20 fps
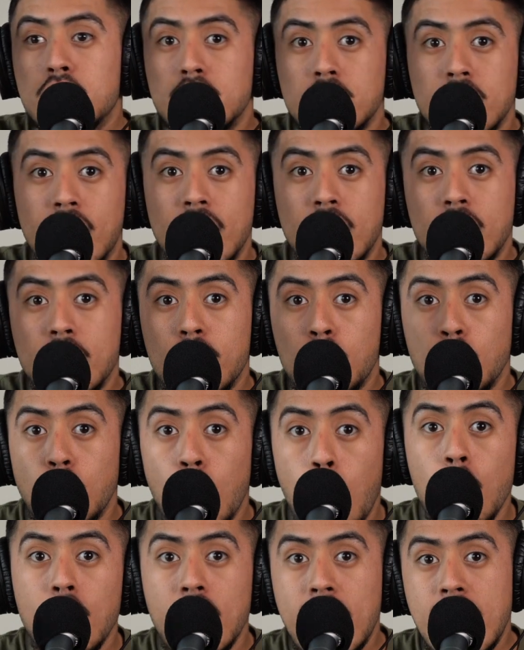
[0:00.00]
like
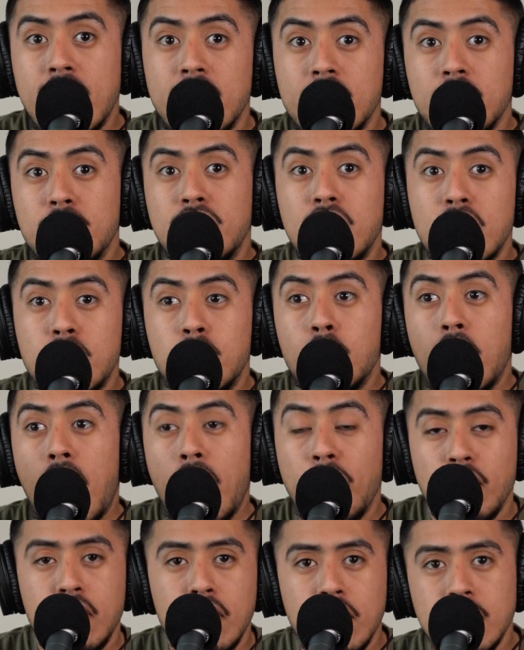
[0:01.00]
located the vehicle
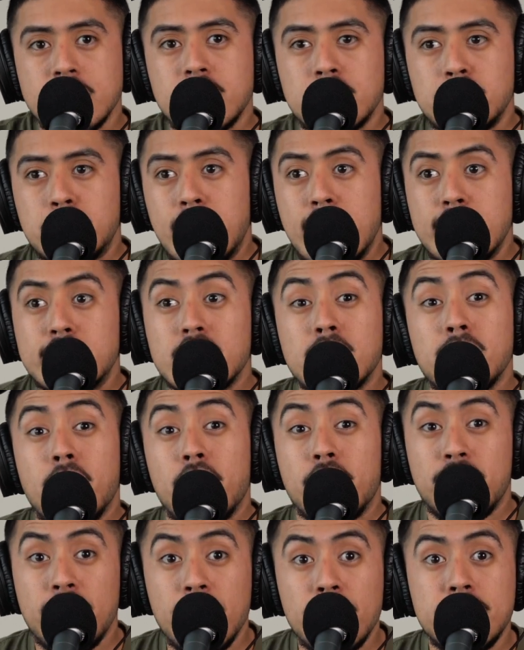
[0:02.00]
and the customer, it took
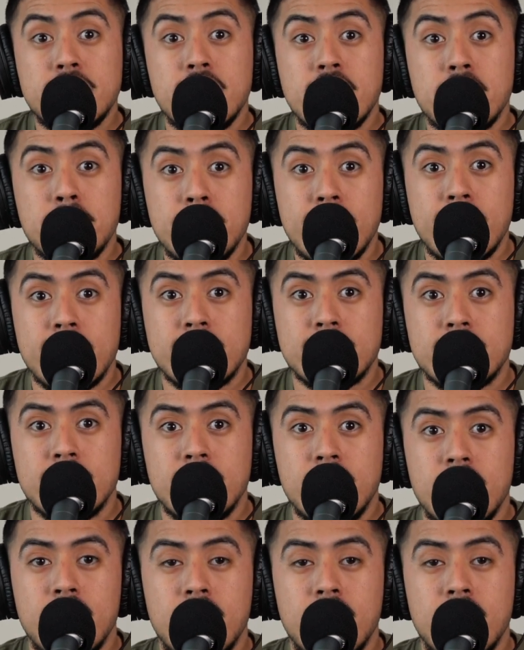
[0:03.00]
about 15 minutes.